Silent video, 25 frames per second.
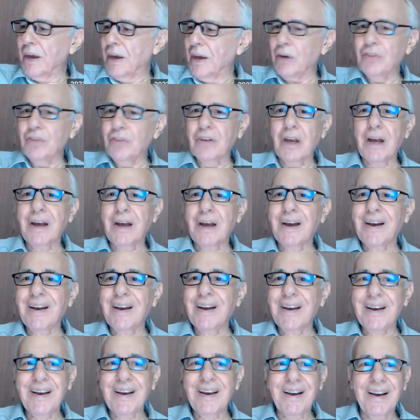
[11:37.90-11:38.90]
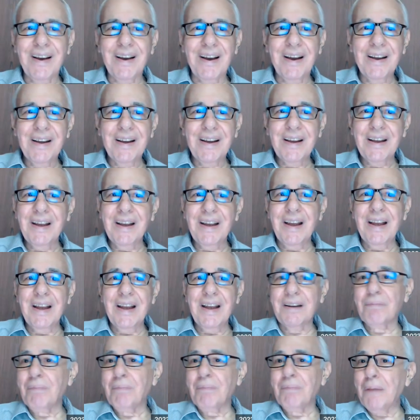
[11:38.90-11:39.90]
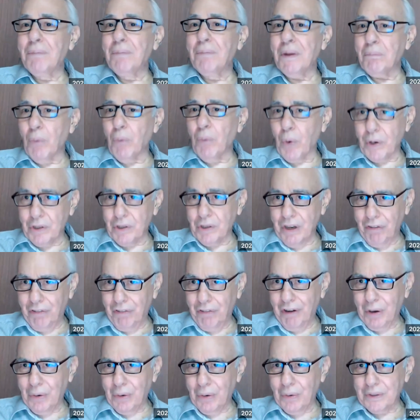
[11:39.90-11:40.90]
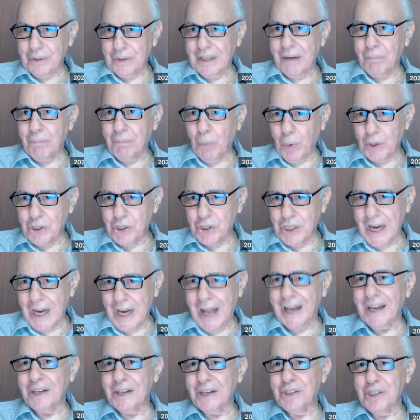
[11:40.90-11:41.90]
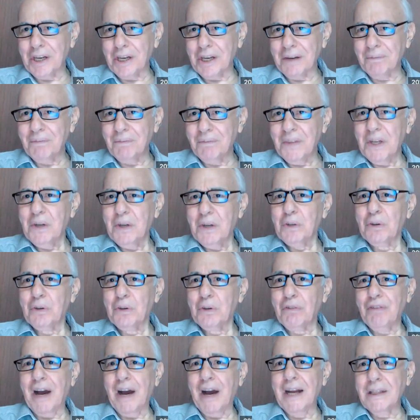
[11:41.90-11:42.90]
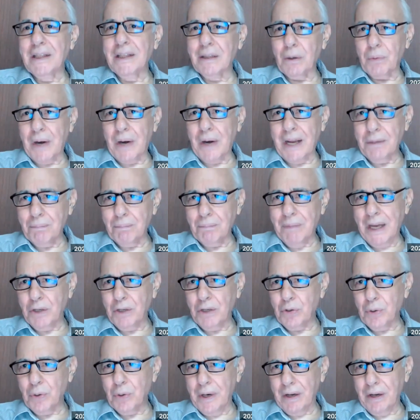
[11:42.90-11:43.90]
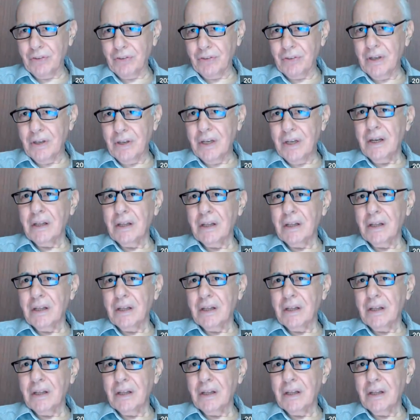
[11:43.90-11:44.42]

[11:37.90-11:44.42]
There's a uh, it may be more difficult and more challenging to find the right metrics